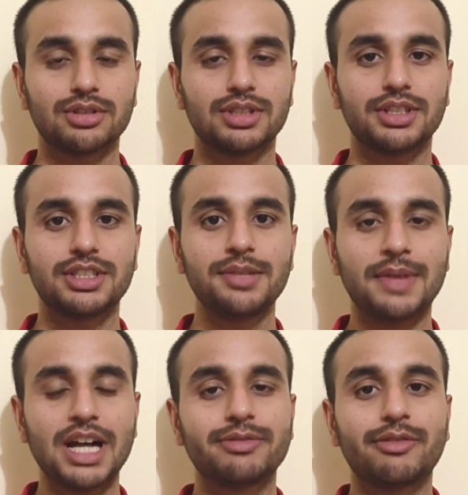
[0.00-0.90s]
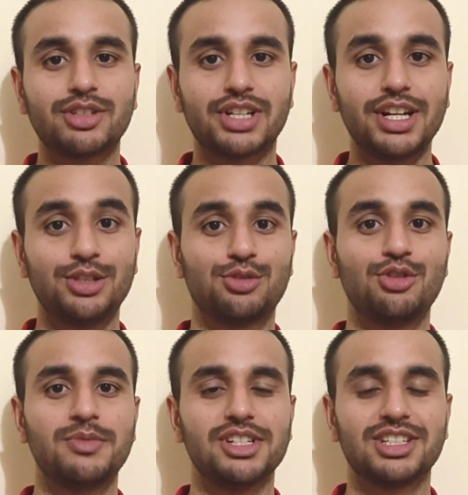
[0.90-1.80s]
60 marks we have to study
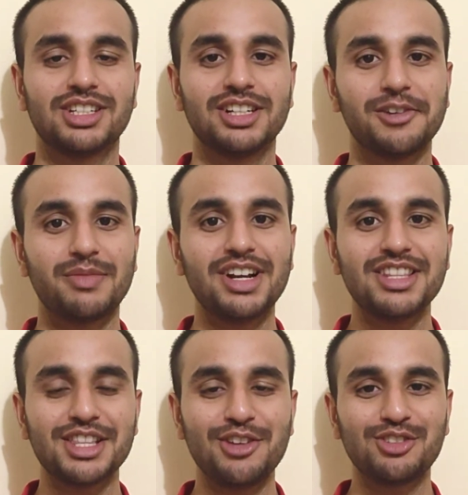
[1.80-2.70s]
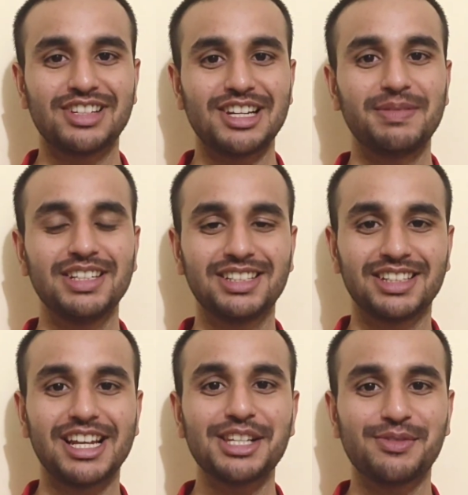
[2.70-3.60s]
so much. But in the new
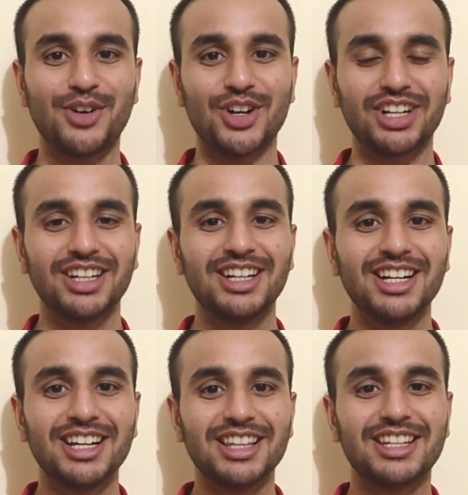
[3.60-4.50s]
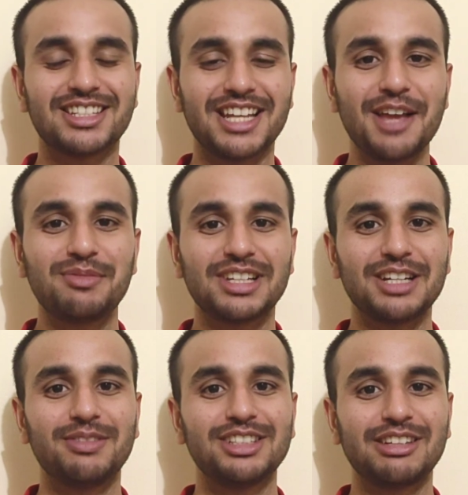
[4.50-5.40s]
syllabus, guess what? The same
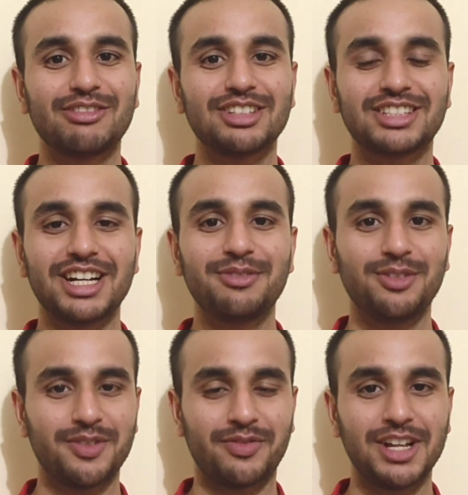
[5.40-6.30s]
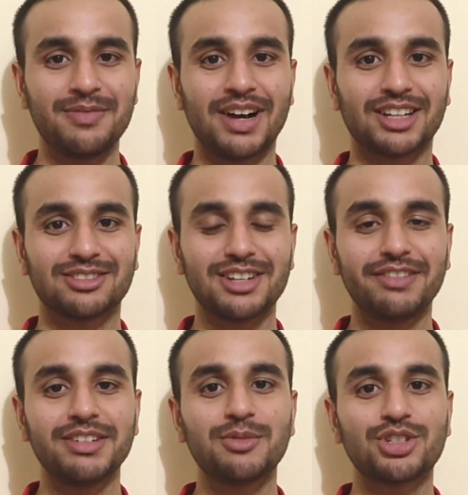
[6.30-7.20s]
syllabus you have to study for 50 marks. So
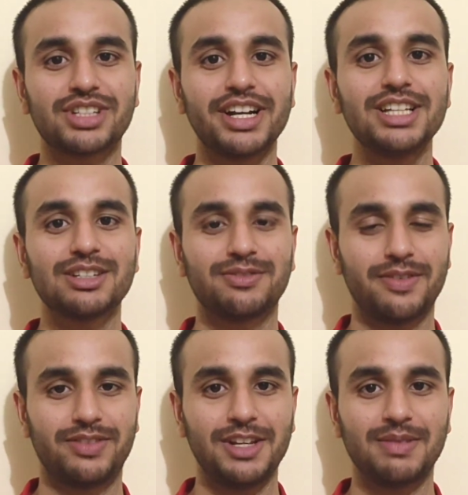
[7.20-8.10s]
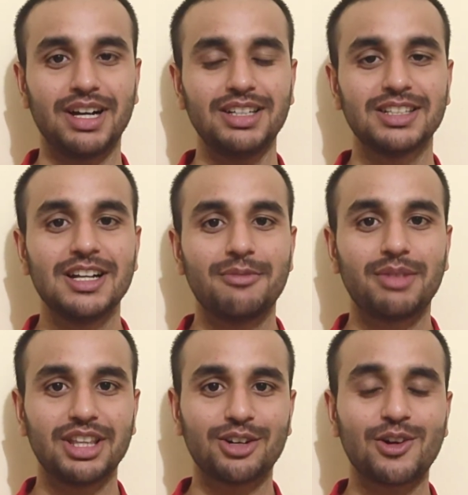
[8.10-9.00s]
even more studies of 50 marks.
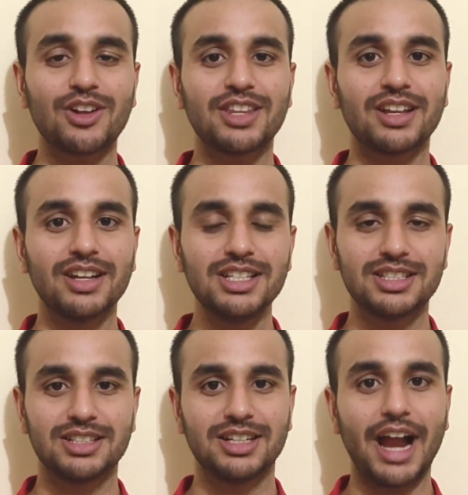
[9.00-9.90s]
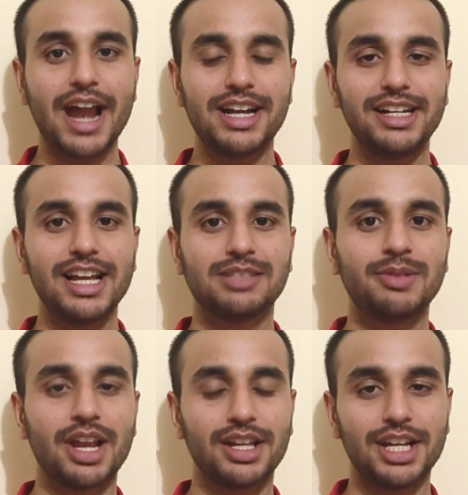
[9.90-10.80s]
But the good thing is, IDT has
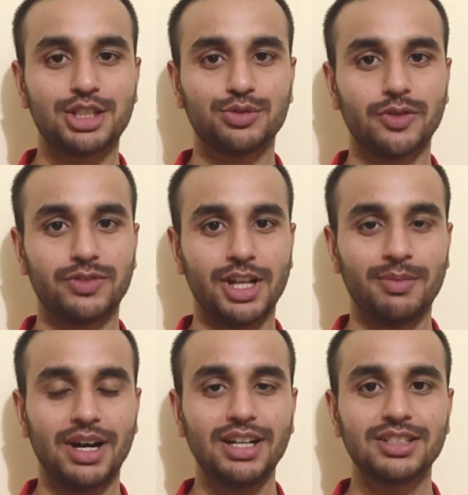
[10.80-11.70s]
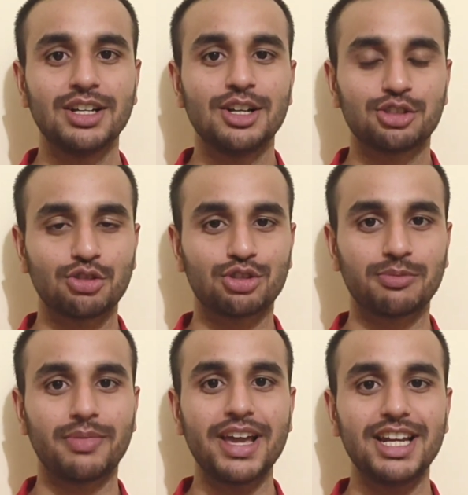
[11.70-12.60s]
been increased to 50 marks. So
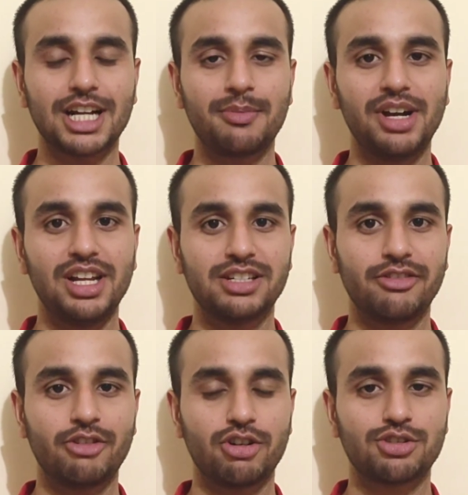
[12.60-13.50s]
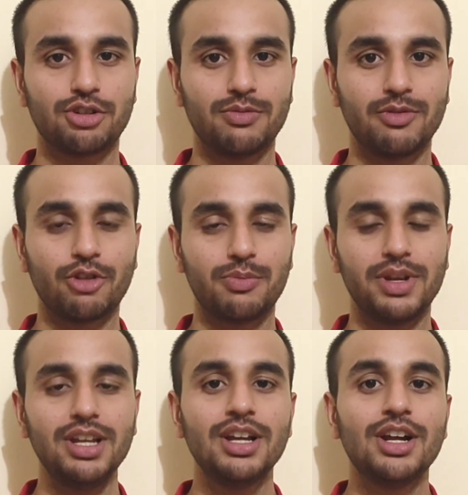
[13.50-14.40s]
my recommendation would
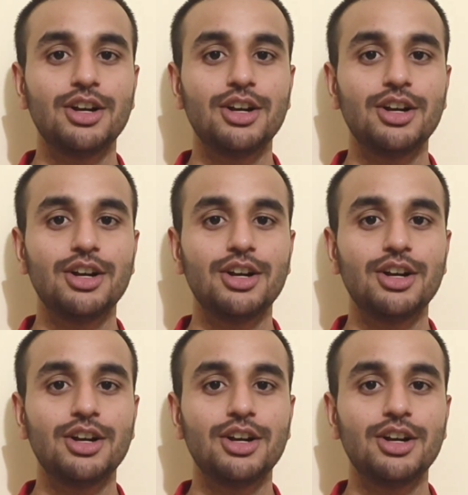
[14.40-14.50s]
be,